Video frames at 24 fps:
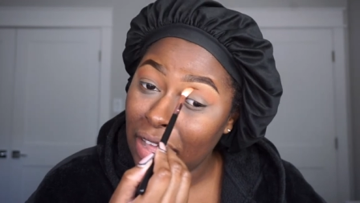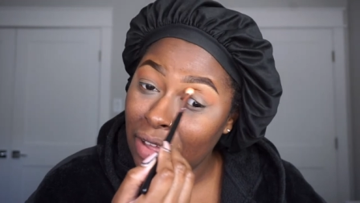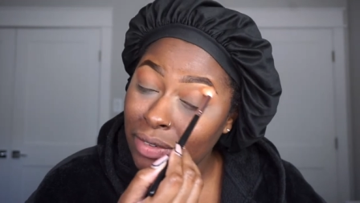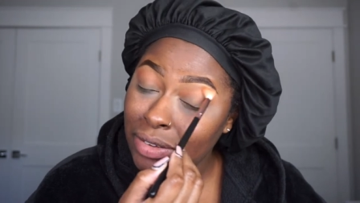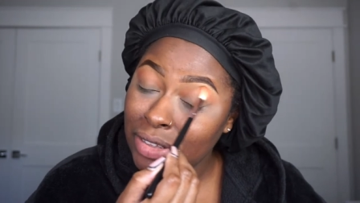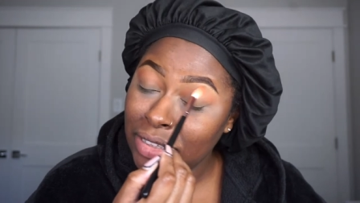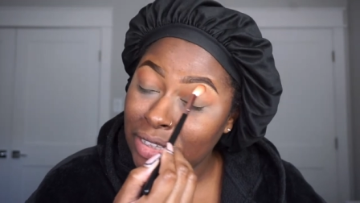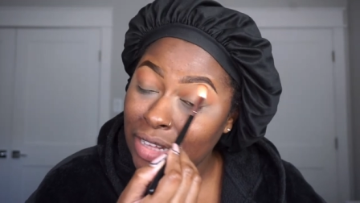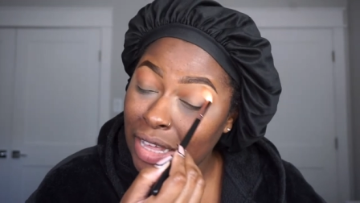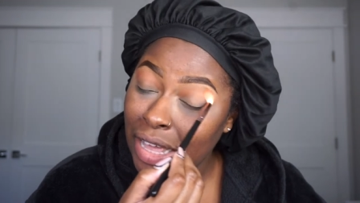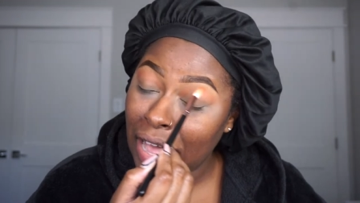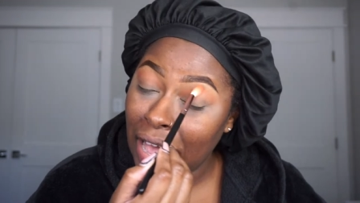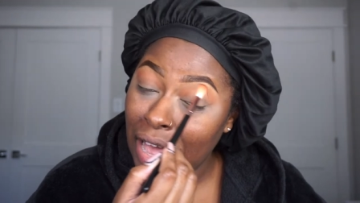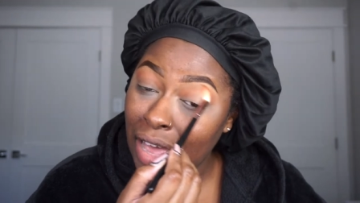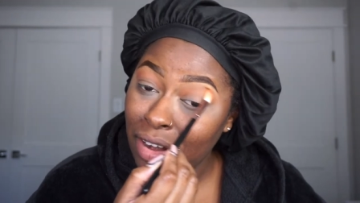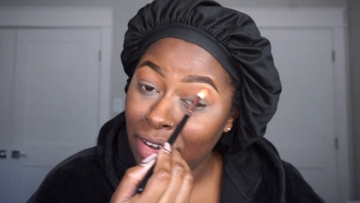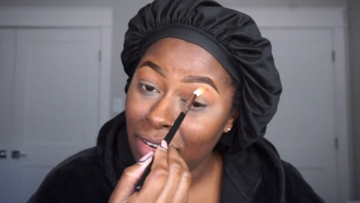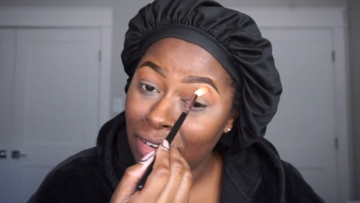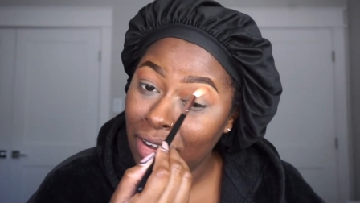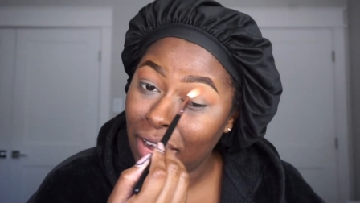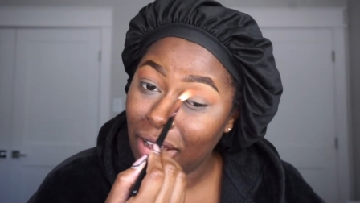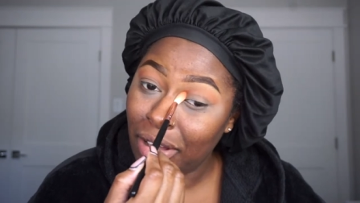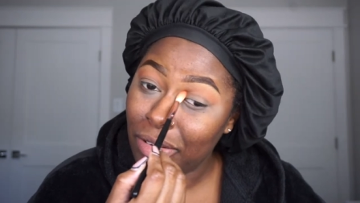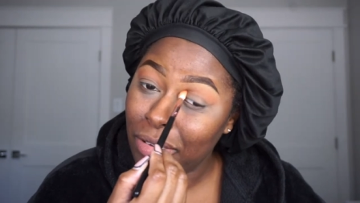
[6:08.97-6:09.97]
I was like, I
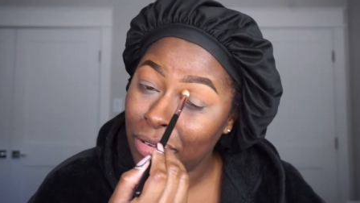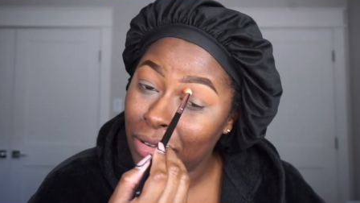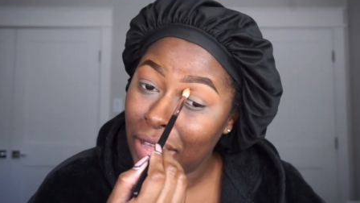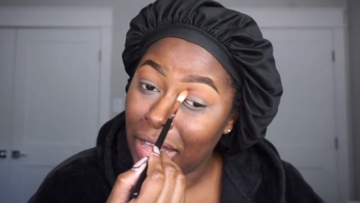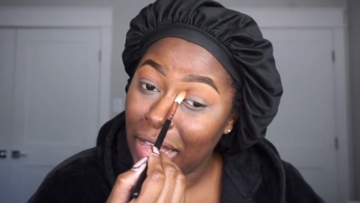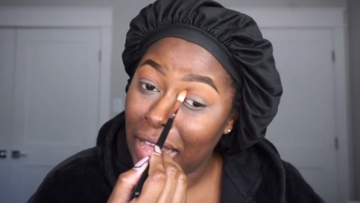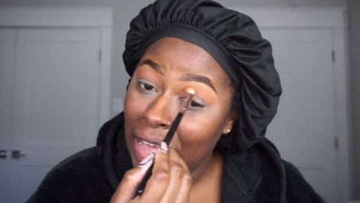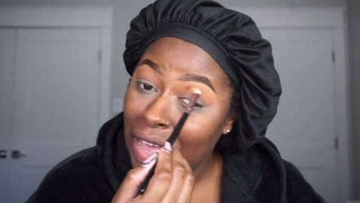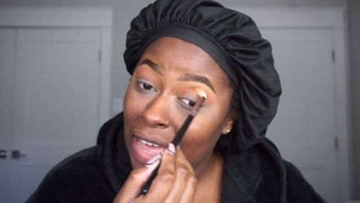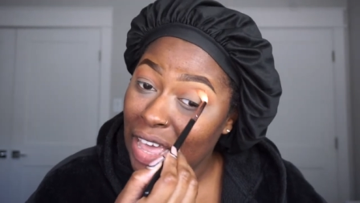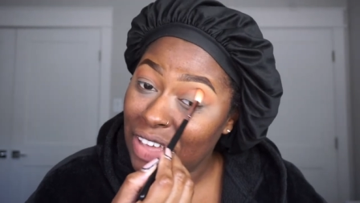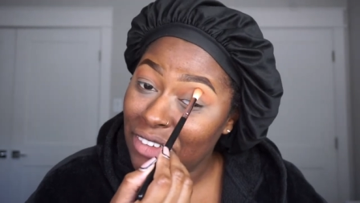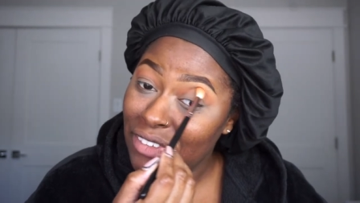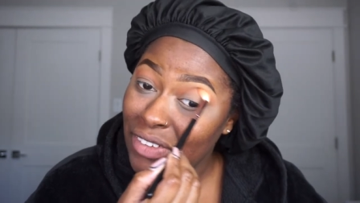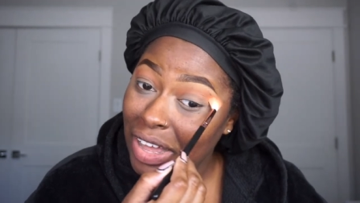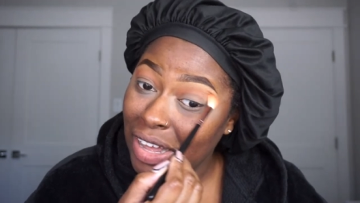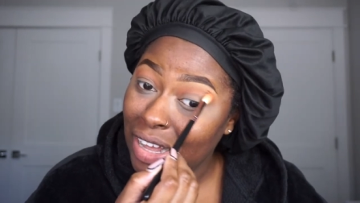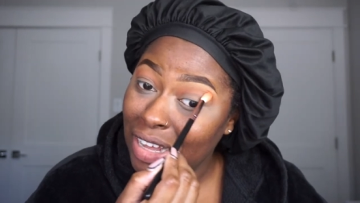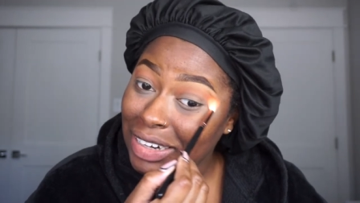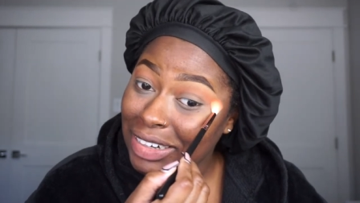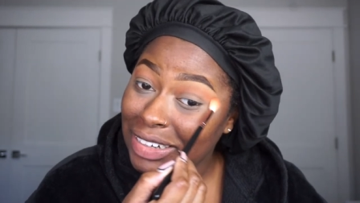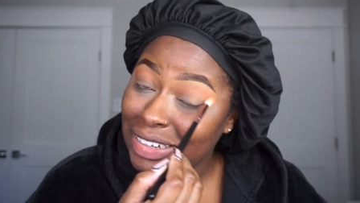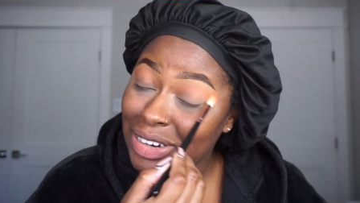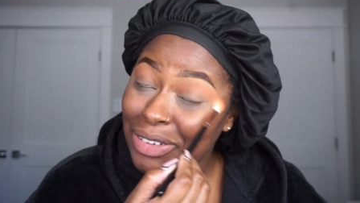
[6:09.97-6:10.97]
don't know if I
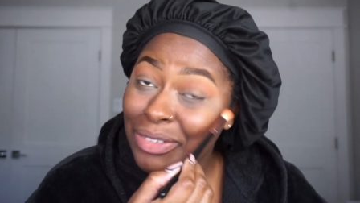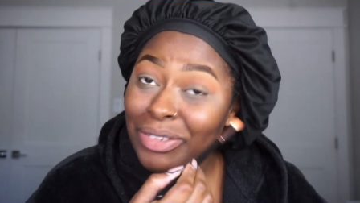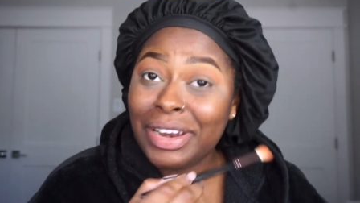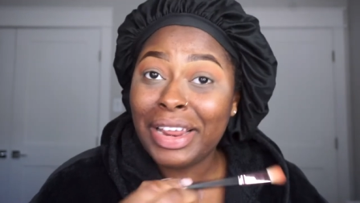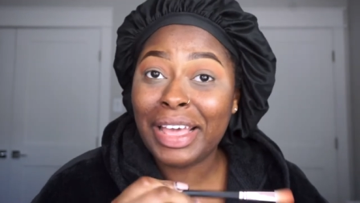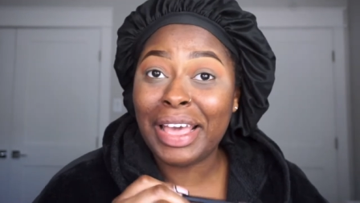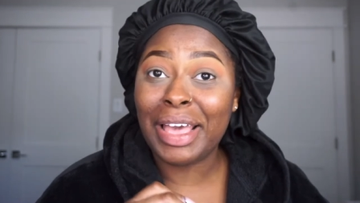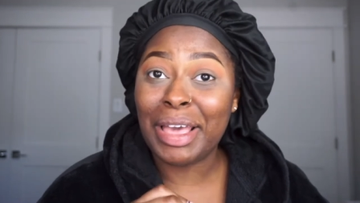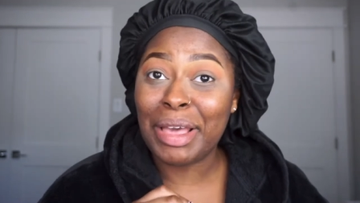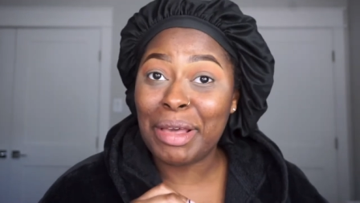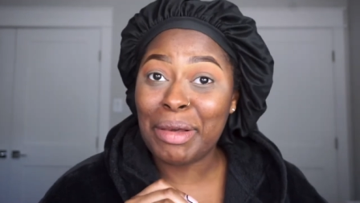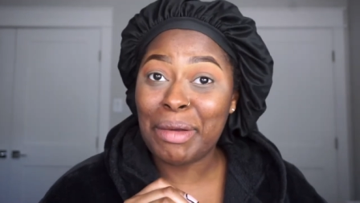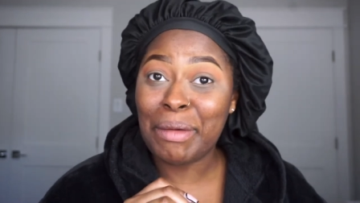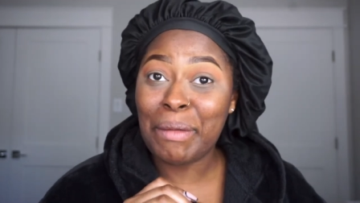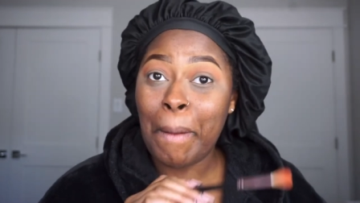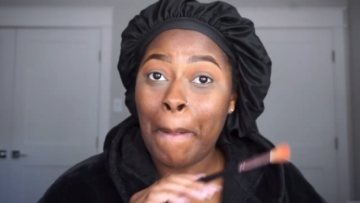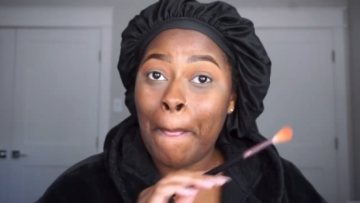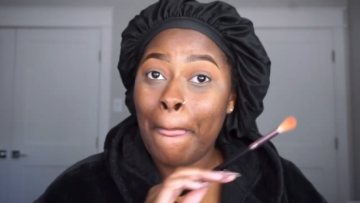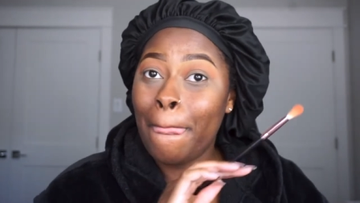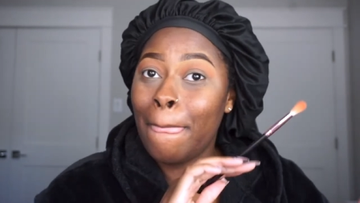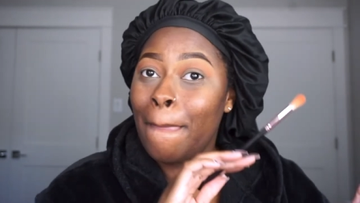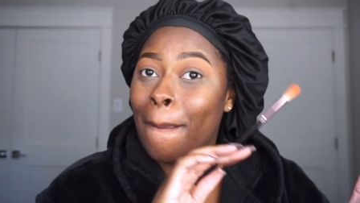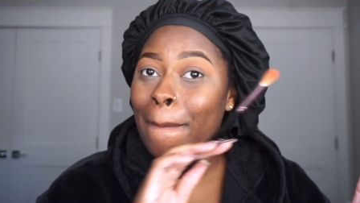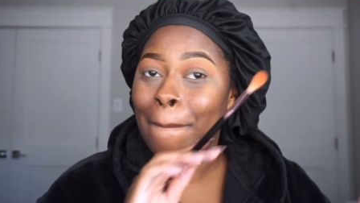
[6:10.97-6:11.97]
could do that
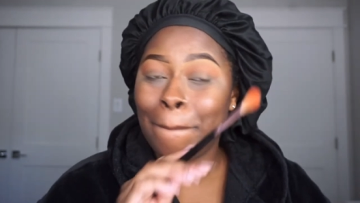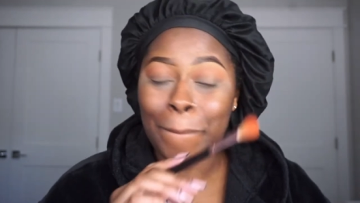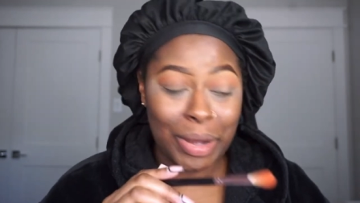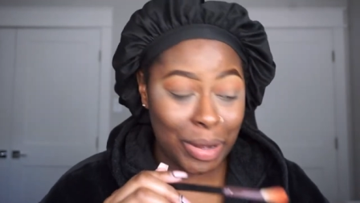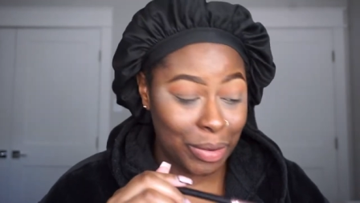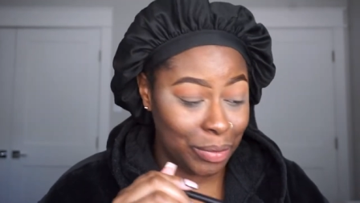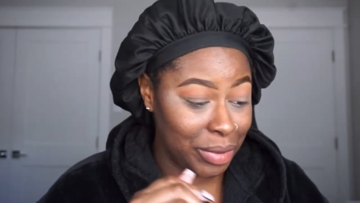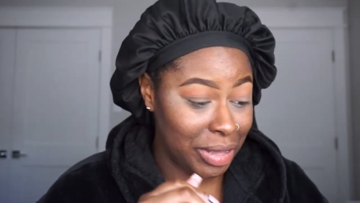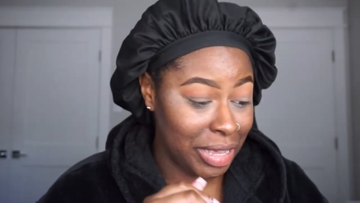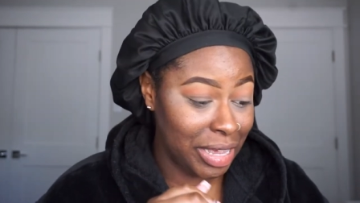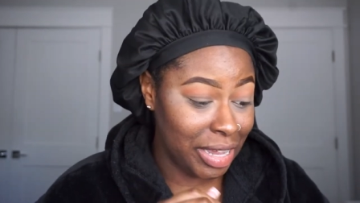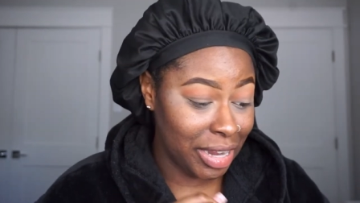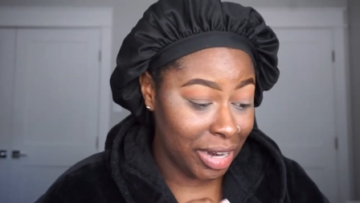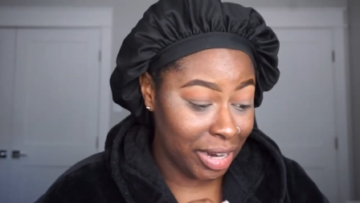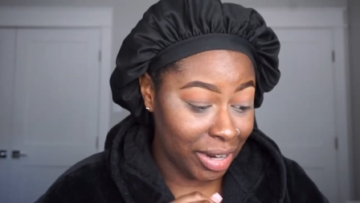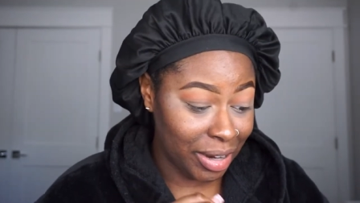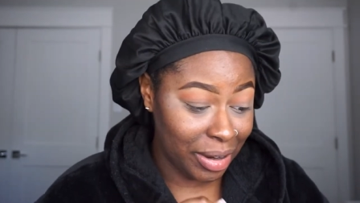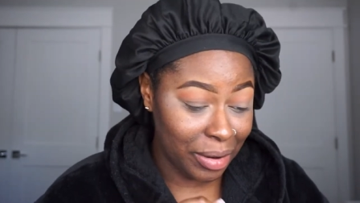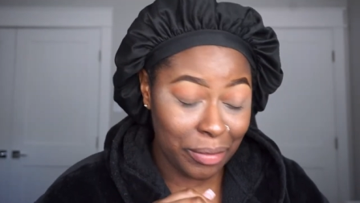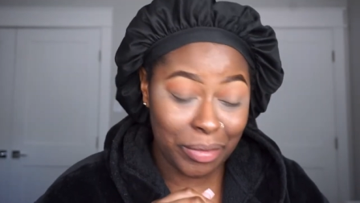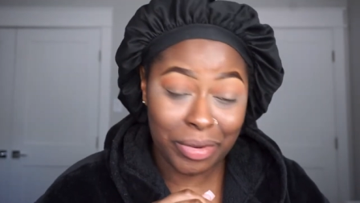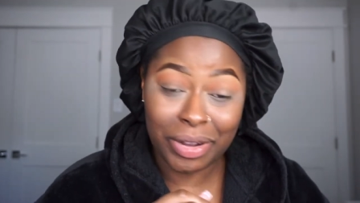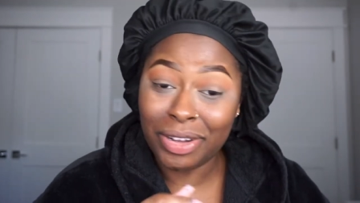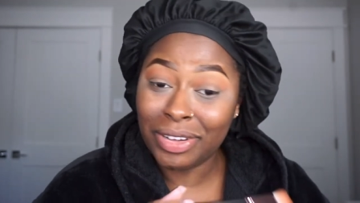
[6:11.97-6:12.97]
but we
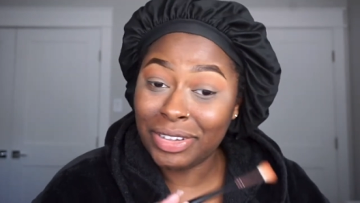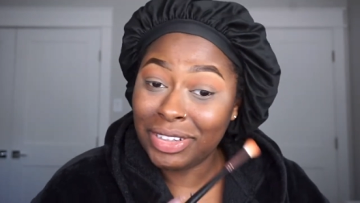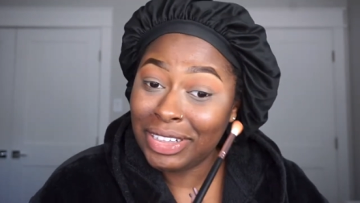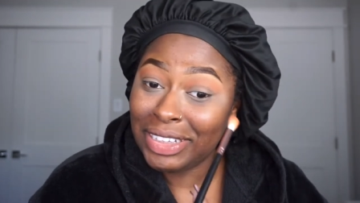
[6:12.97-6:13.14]
here we're gonna